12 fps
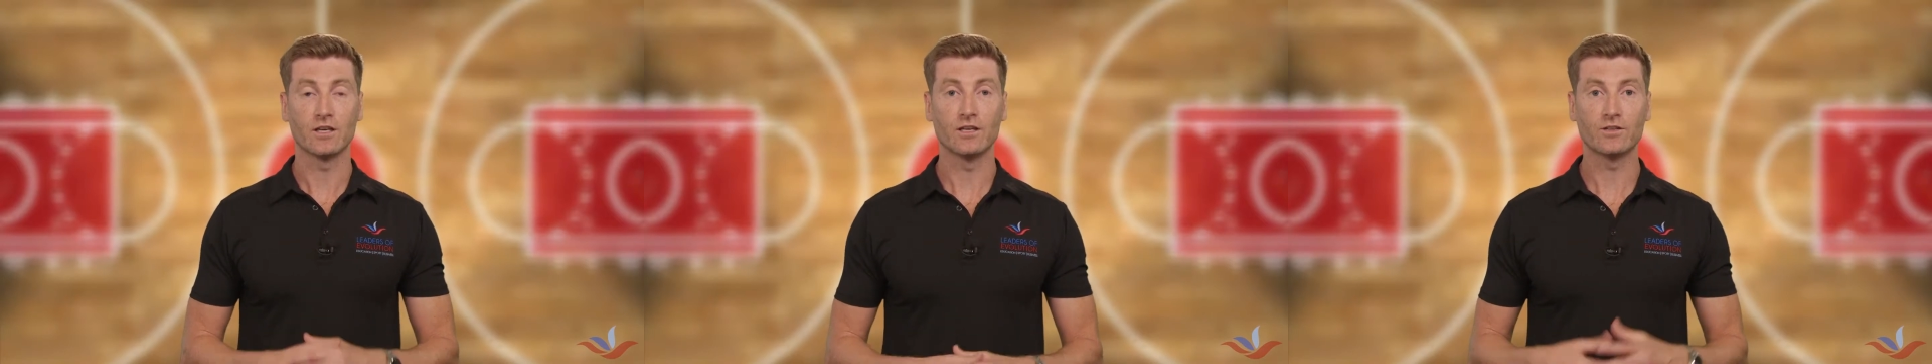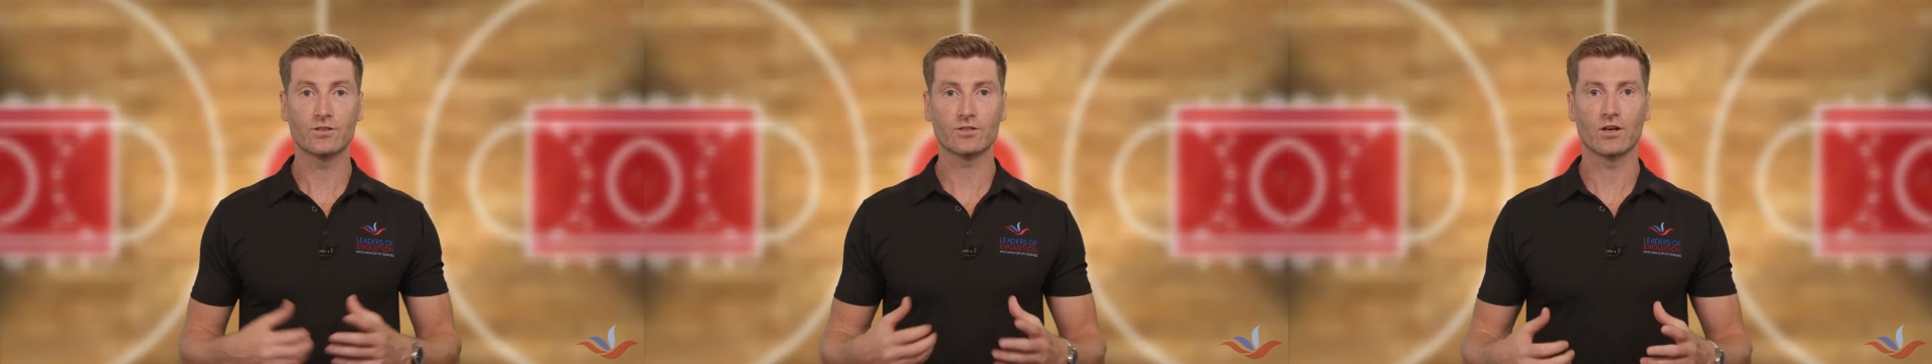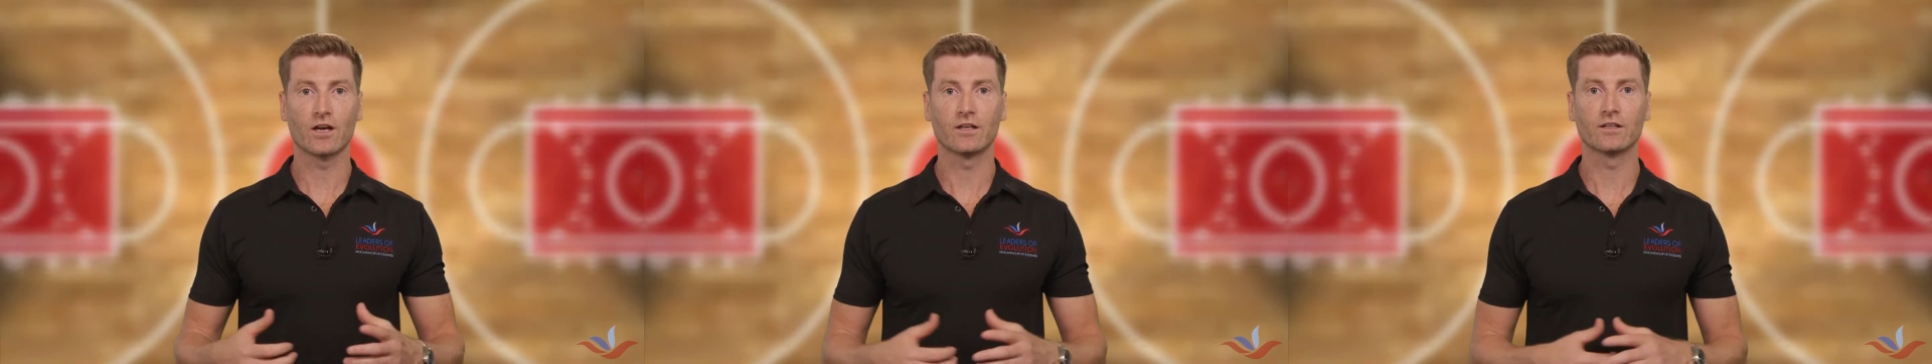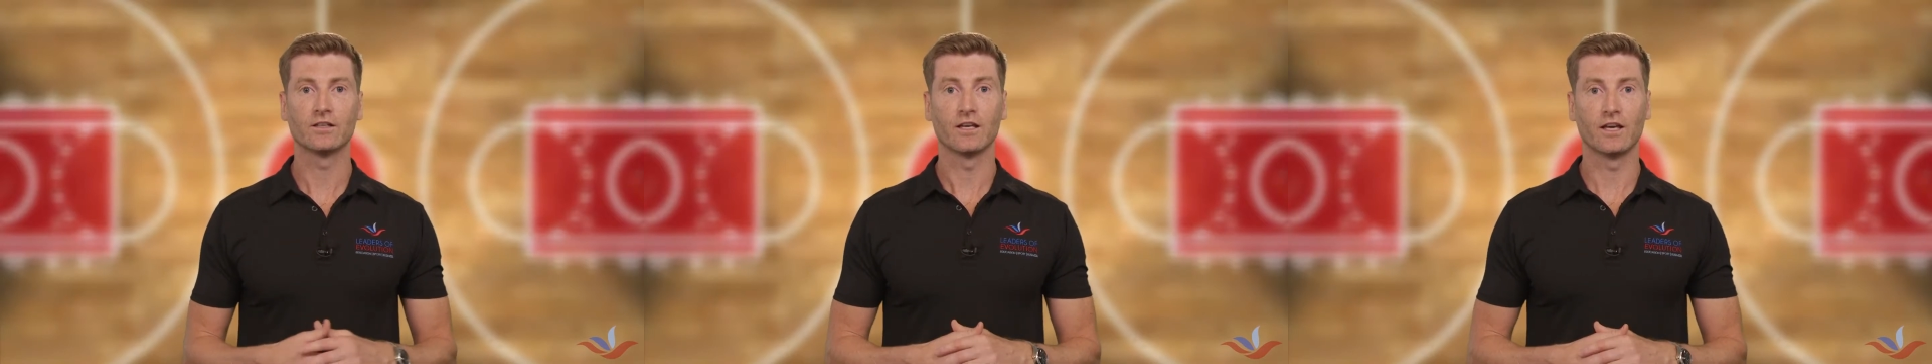in
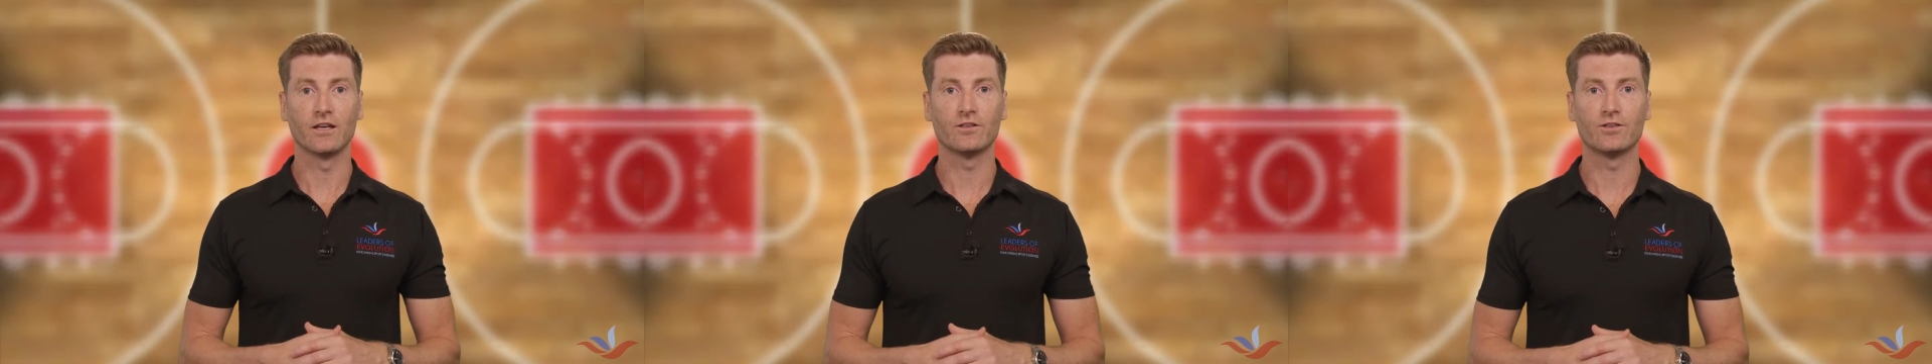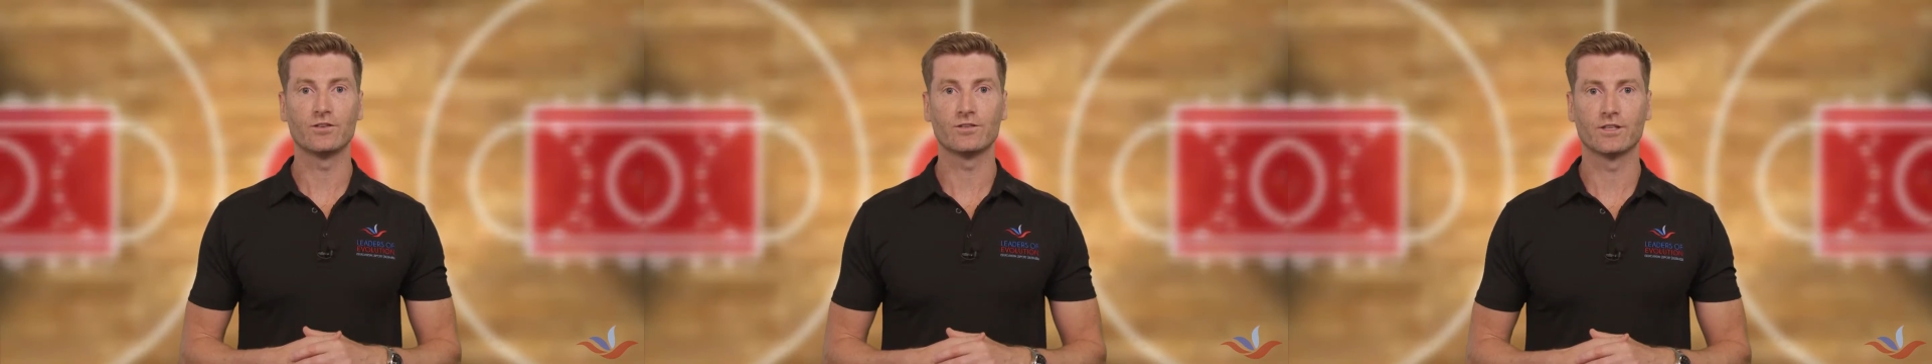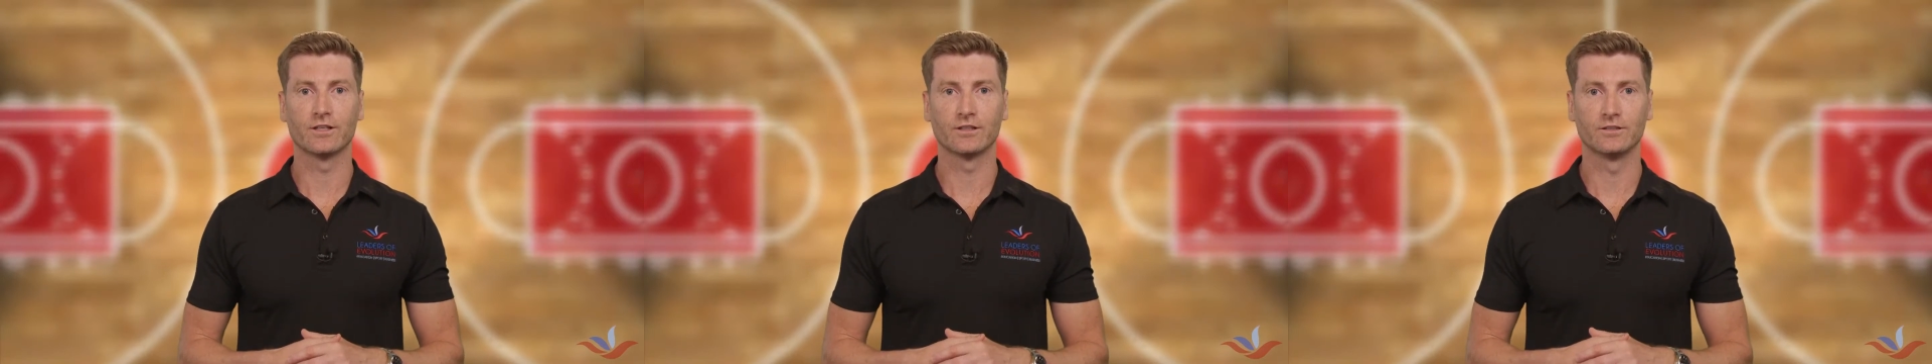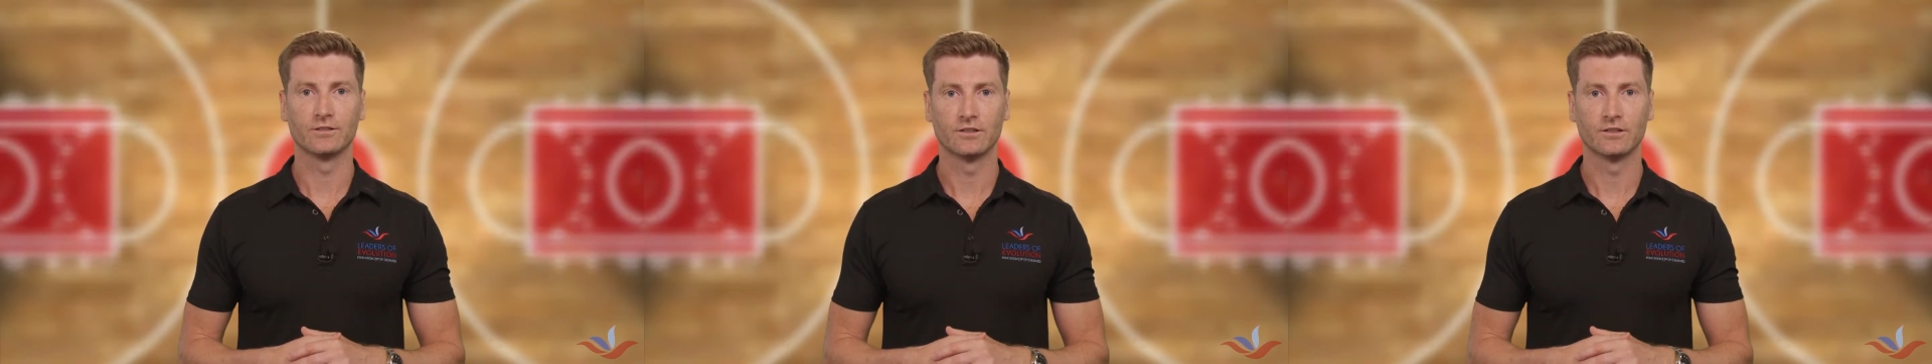Australia and New Zealand.